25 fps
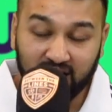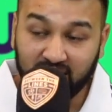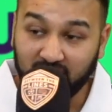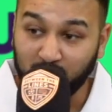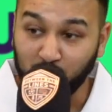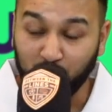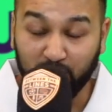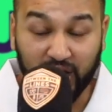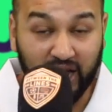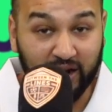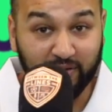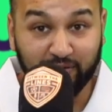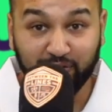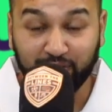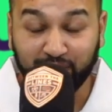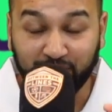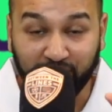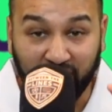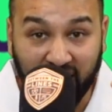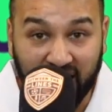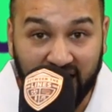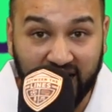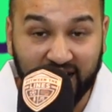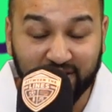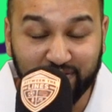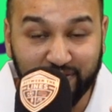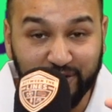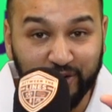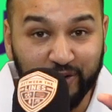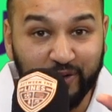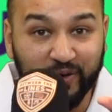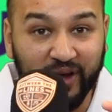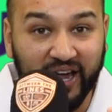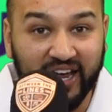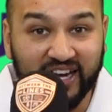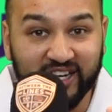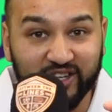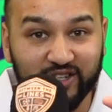We had 5 new
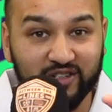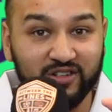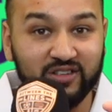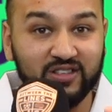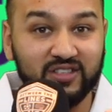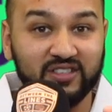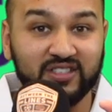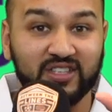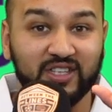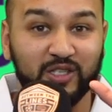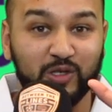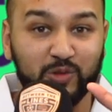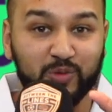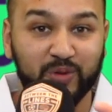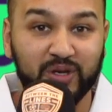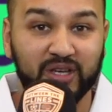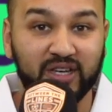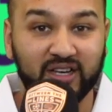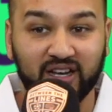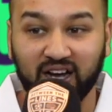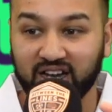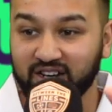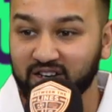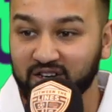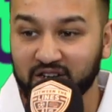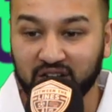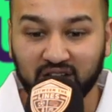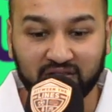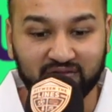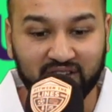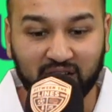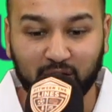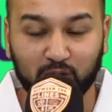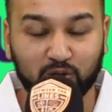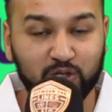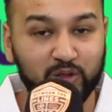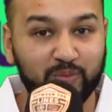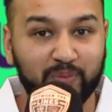entrants this week. I don't know if
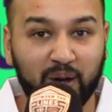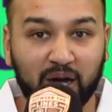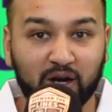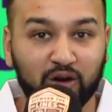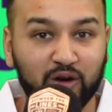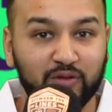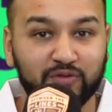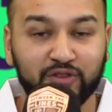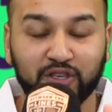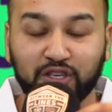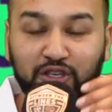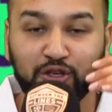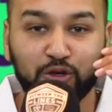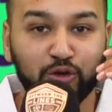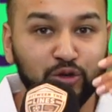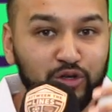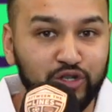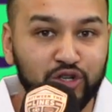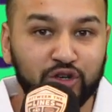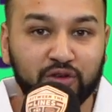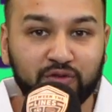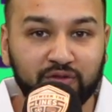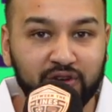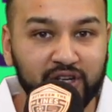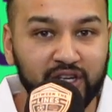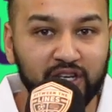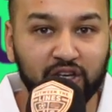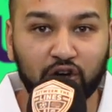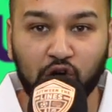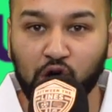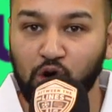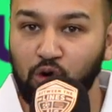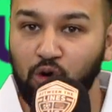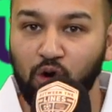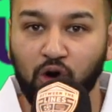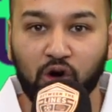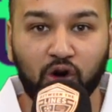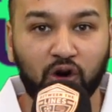that was the back of the YouTube video
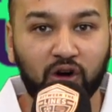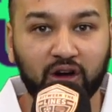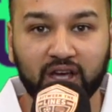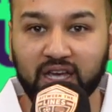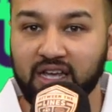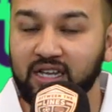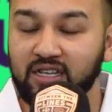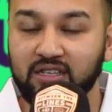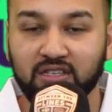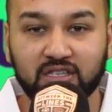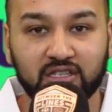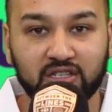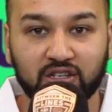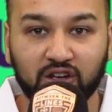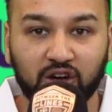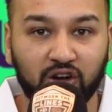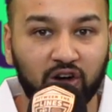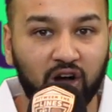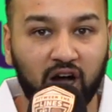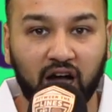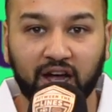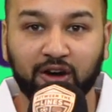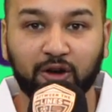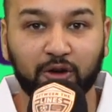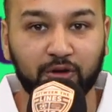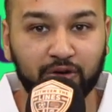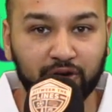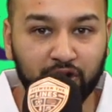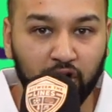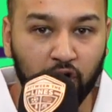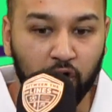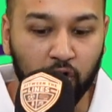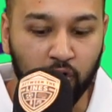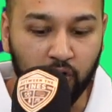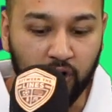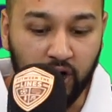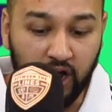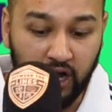or Insta. I don't
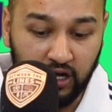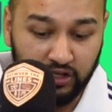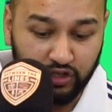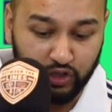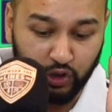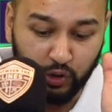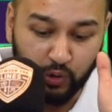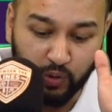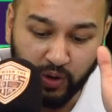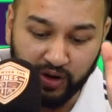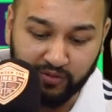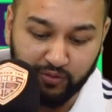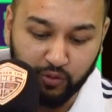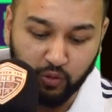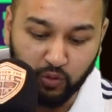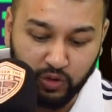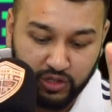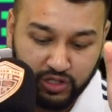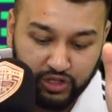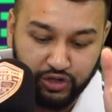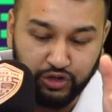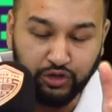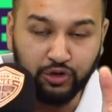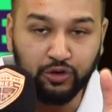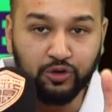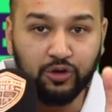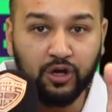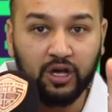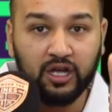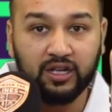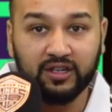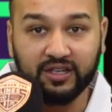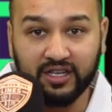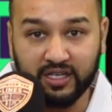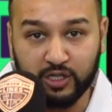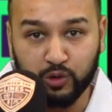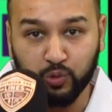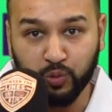know. So whoever was new
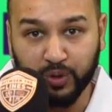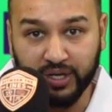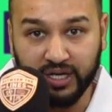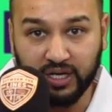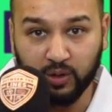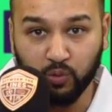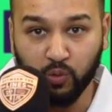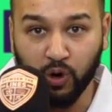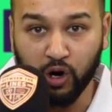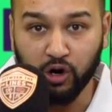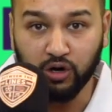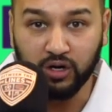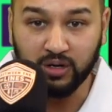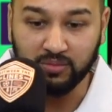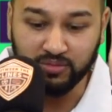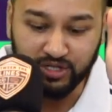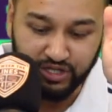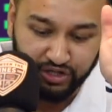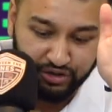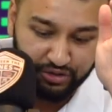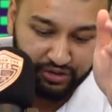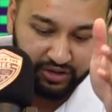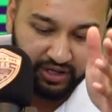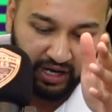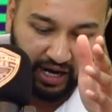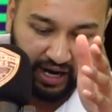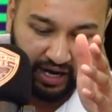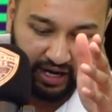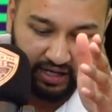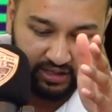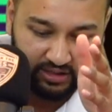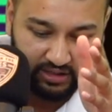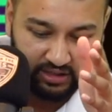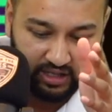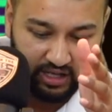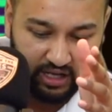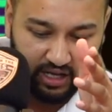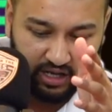this week, welcome to you
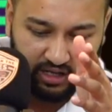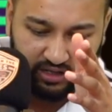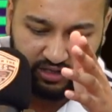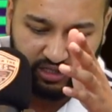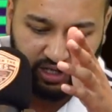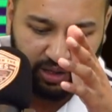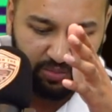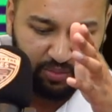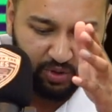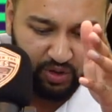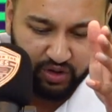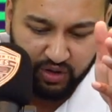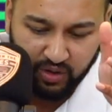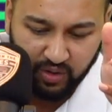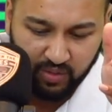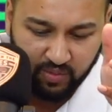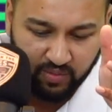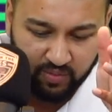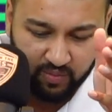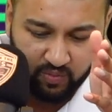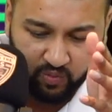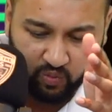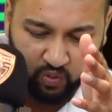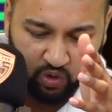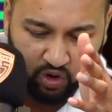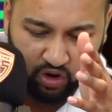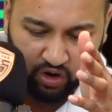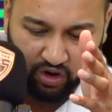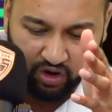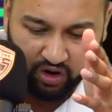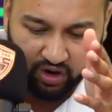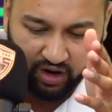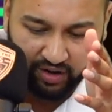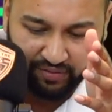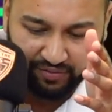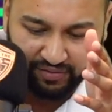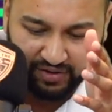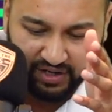guys. Some of them
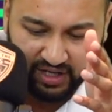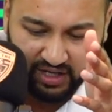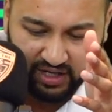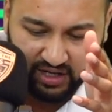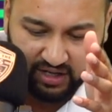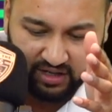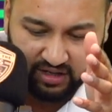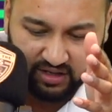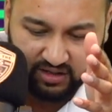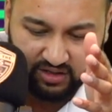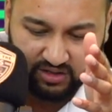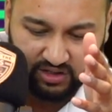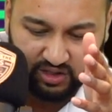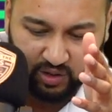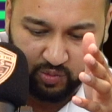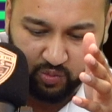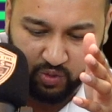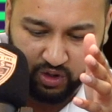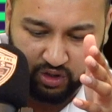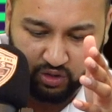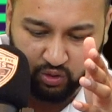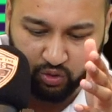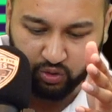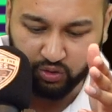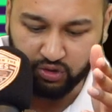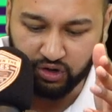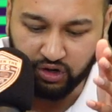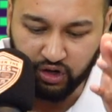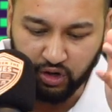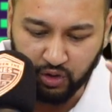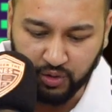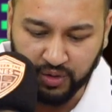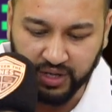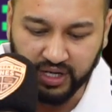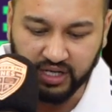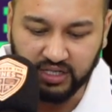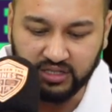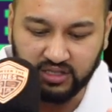were, I think, someone called
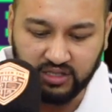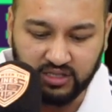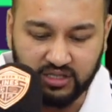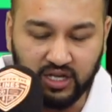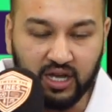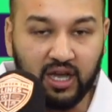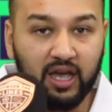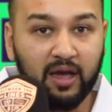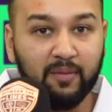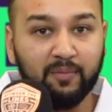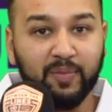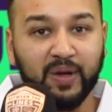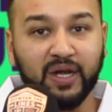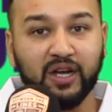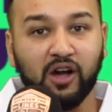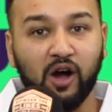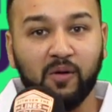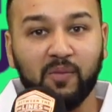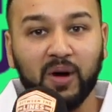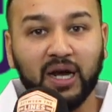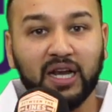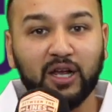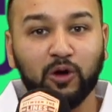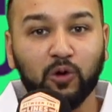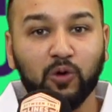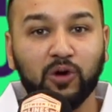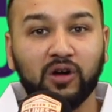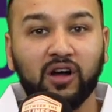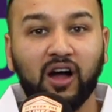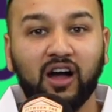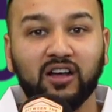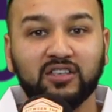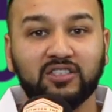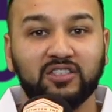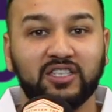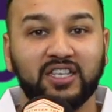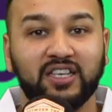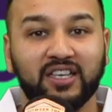Lewis. Big up my little
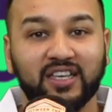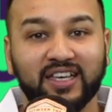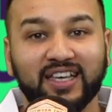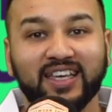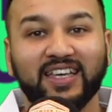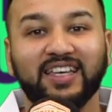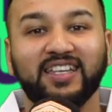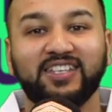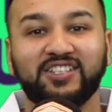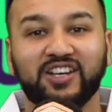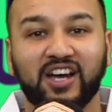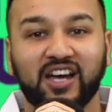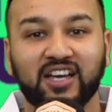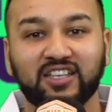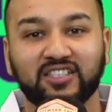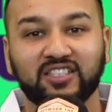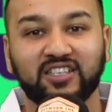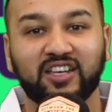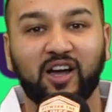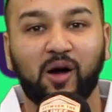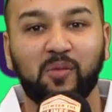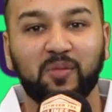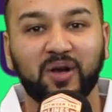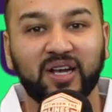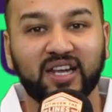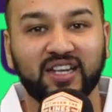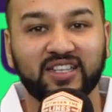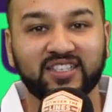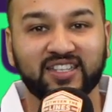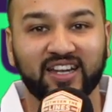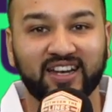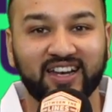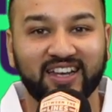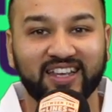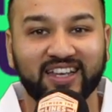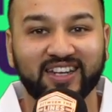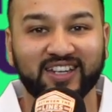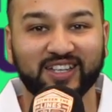cuzzy Ijaz coming into
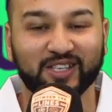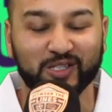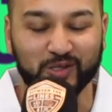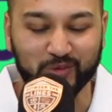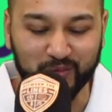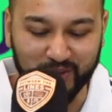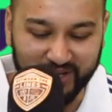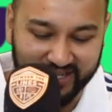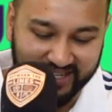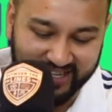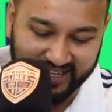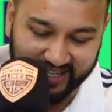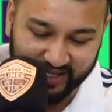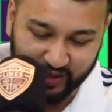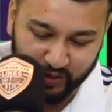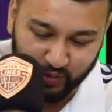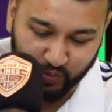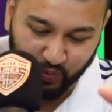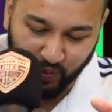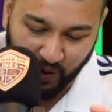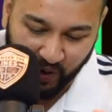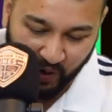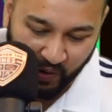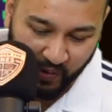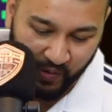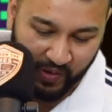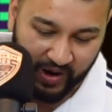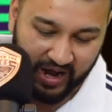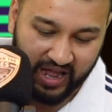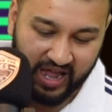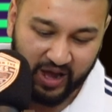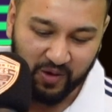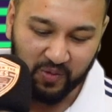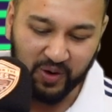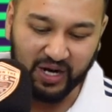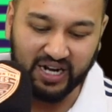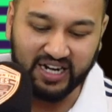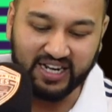the league this week as well.
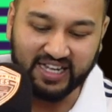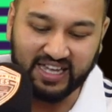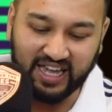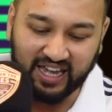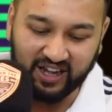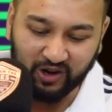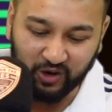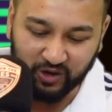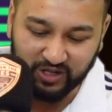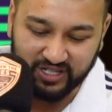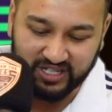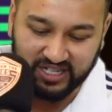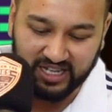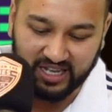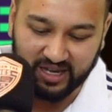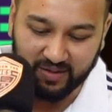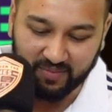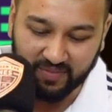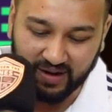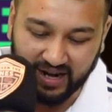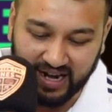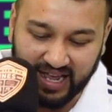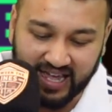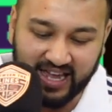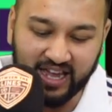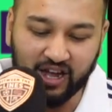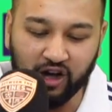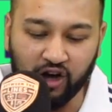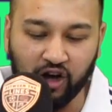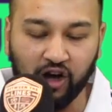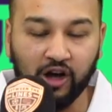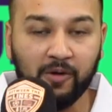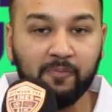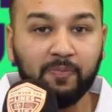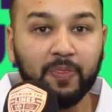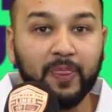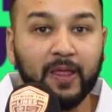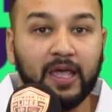We're going to get onto him later.